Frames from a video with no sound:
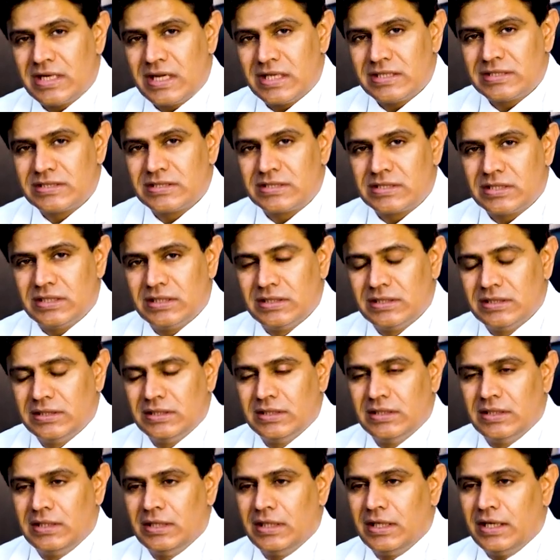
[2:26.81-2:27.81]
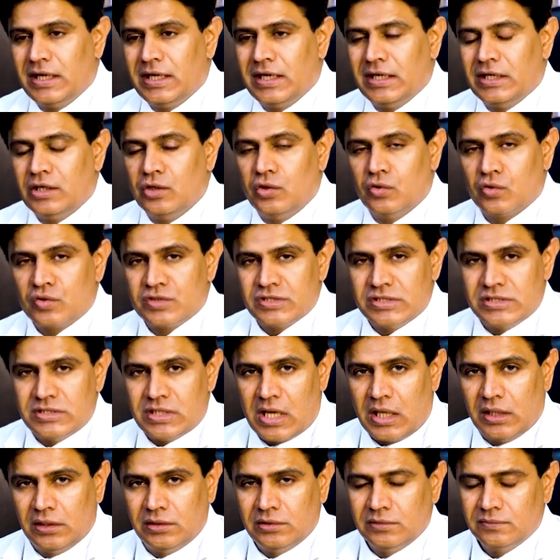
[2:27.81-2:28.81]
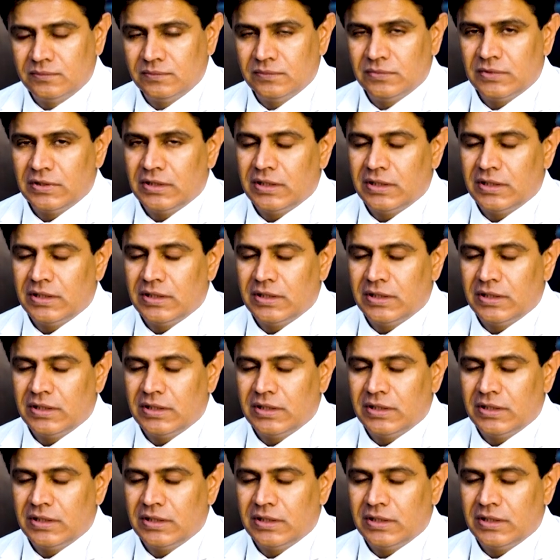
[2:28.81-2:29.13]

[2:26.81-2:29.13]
luster, it looks dull,